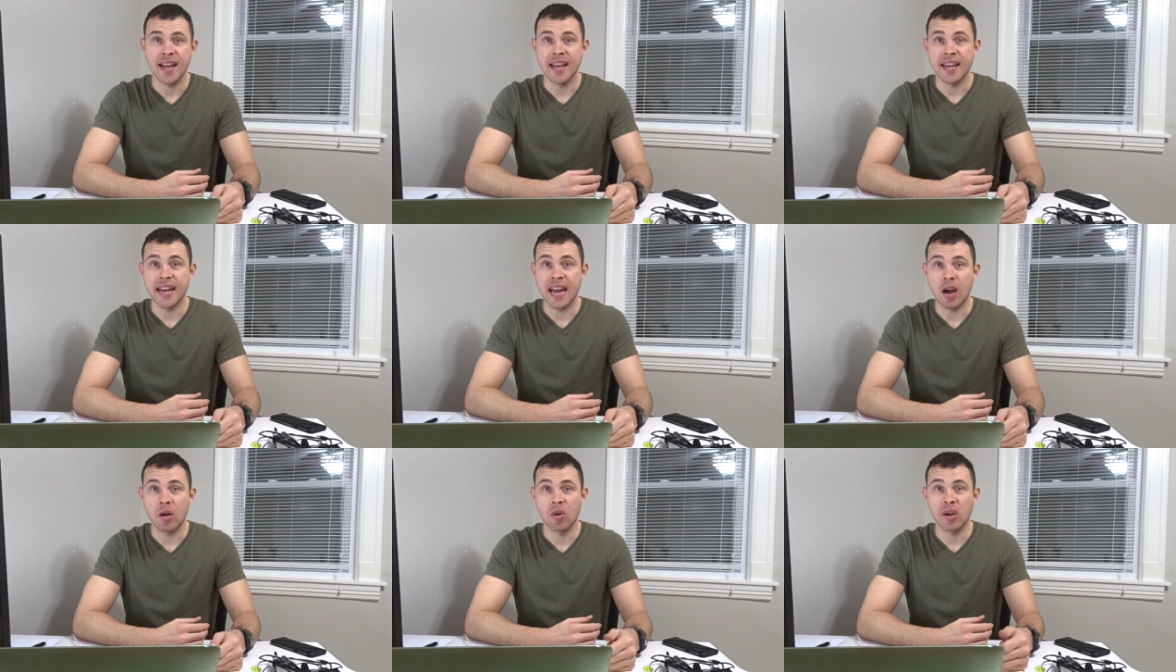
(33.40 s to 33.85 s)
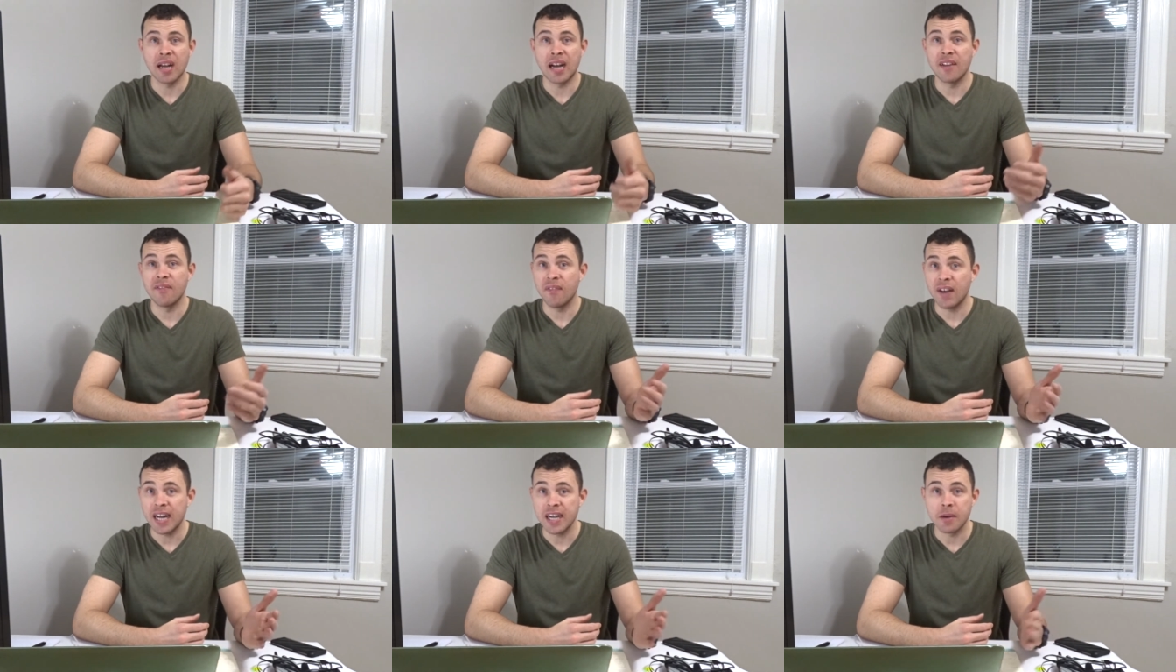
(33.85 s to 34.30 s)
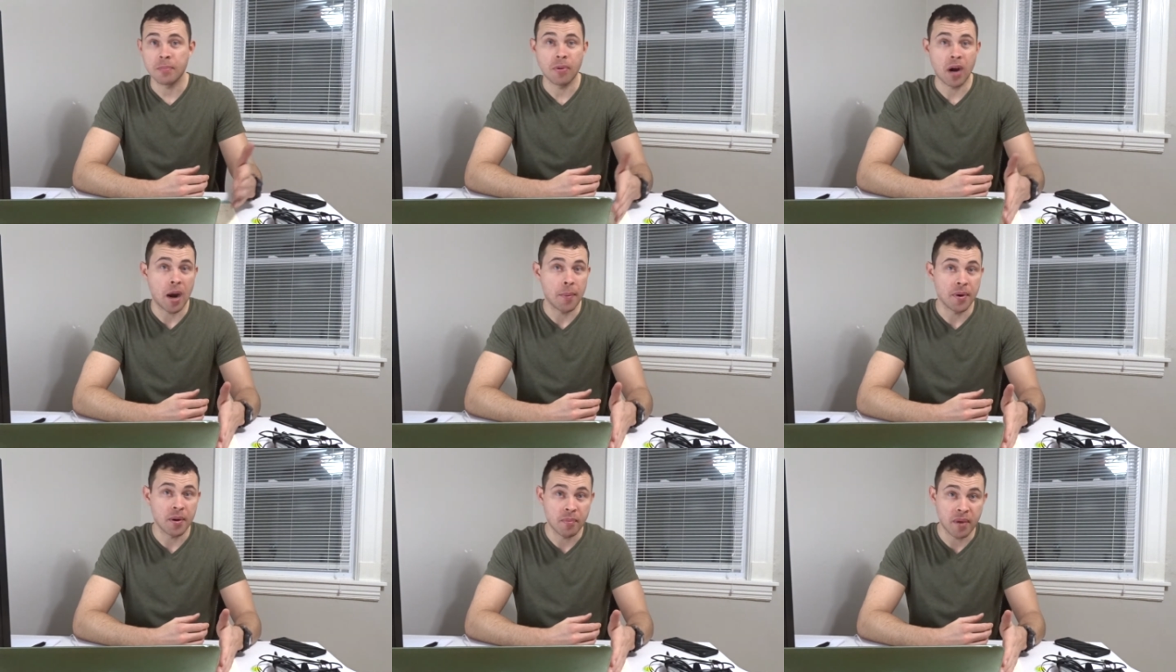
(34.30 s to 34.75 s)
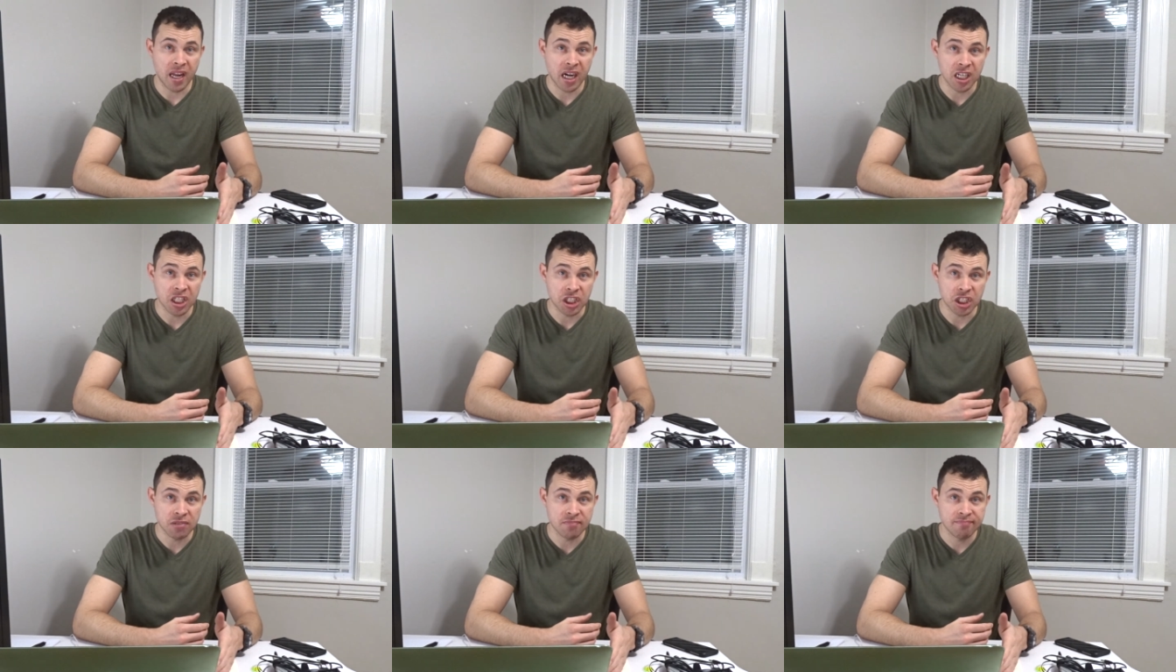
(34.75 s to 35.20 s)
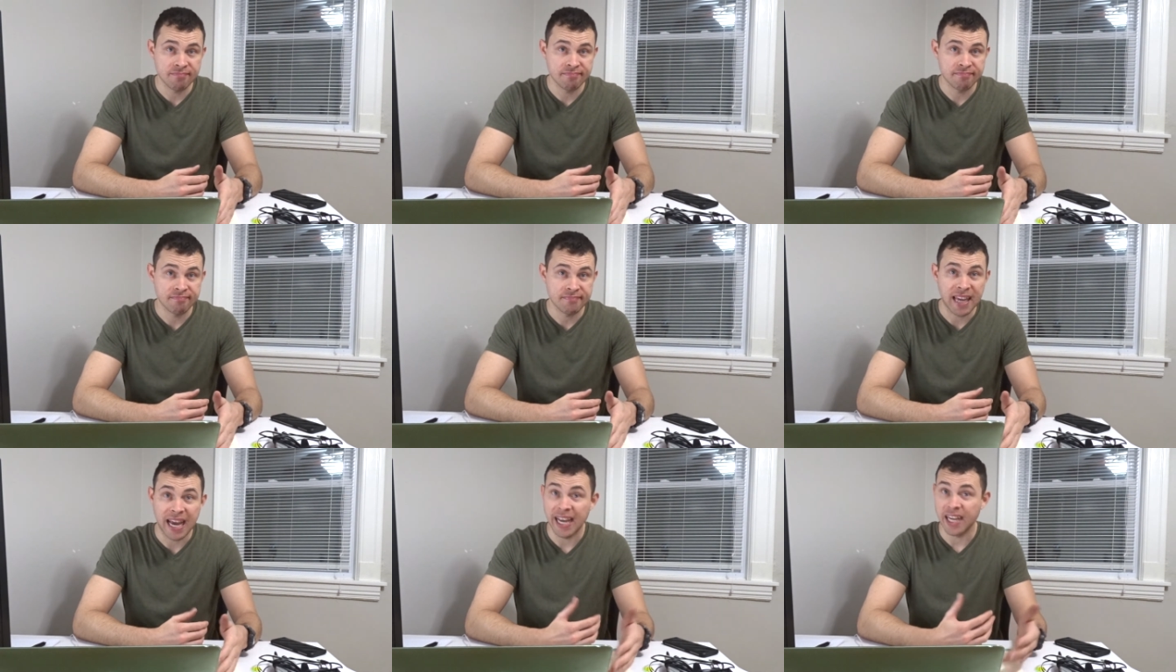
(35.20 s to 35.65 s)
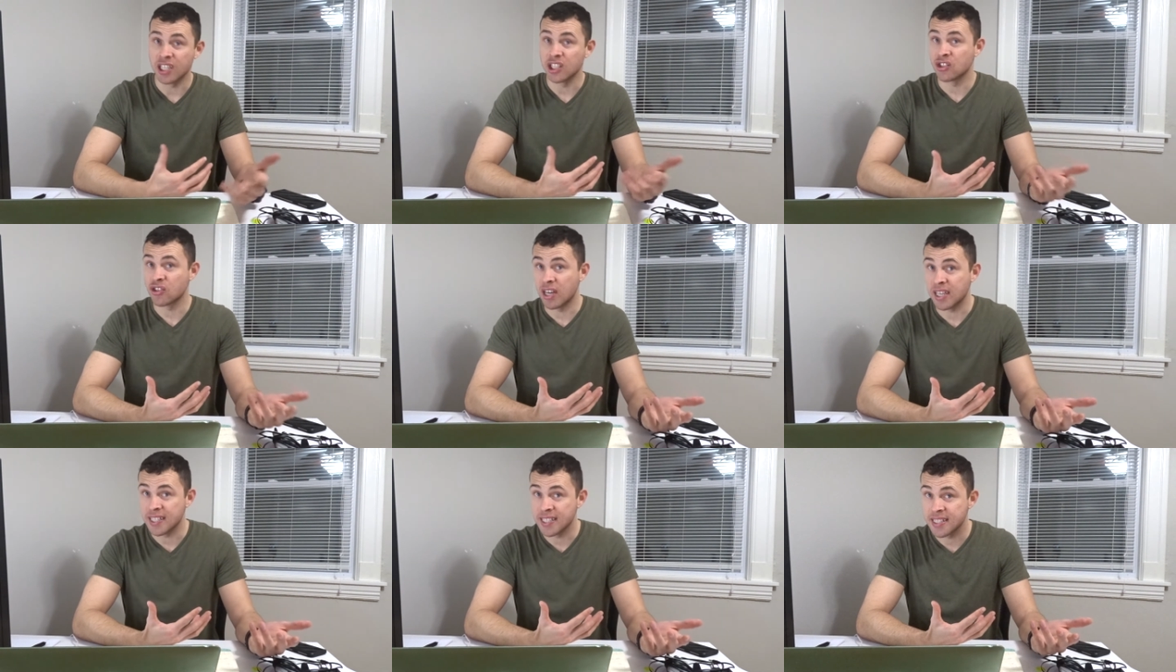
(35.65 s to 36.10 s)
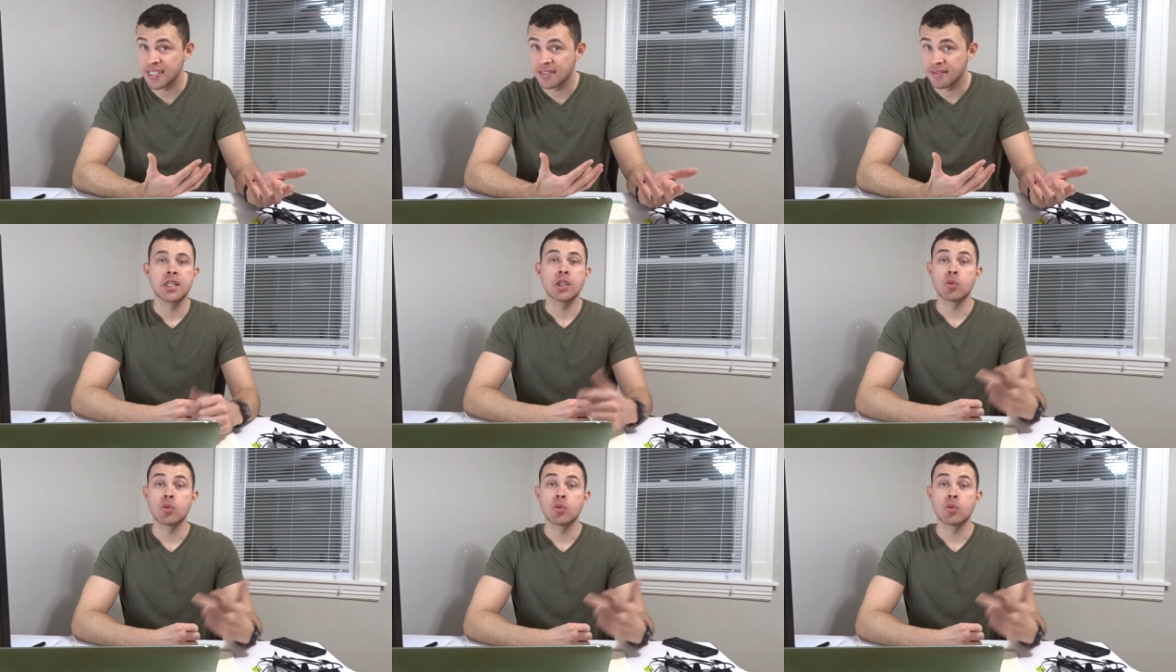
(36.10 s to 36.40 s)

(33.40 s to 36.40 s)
And how can I find a property manager I can trust?